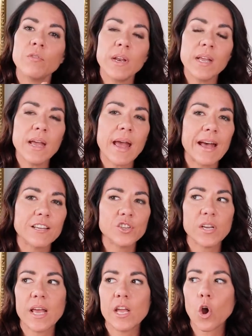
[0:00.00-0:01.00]
Creating a
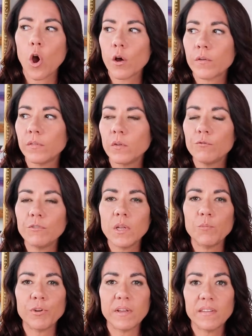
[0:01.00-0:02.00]
hashtag also
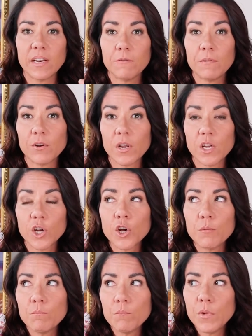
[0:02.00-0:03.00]
really brings in a very
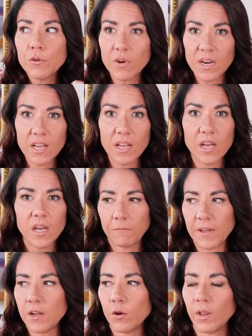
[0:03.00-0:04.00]
community
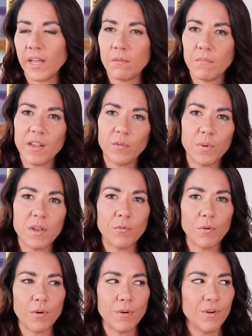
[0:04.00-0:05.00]
feel, and it makes
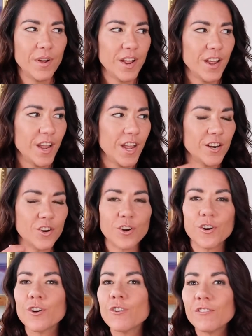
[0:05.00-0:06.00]
people
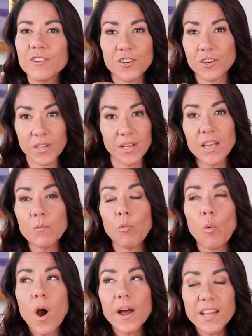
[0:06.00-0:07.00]
encouraged to keep
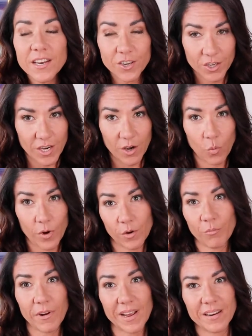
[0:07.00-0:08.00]
wanting to share what your
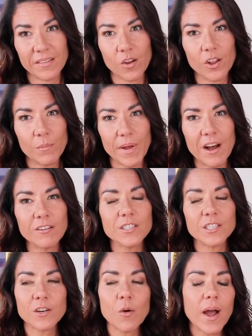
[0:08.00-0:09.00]
brand is all about.
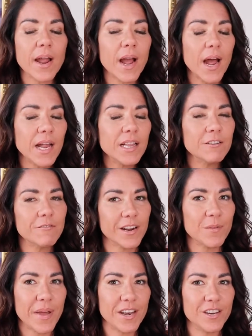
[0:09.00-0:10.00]
So I highly
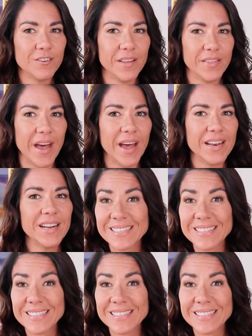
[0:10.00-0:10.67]
recommend doing that.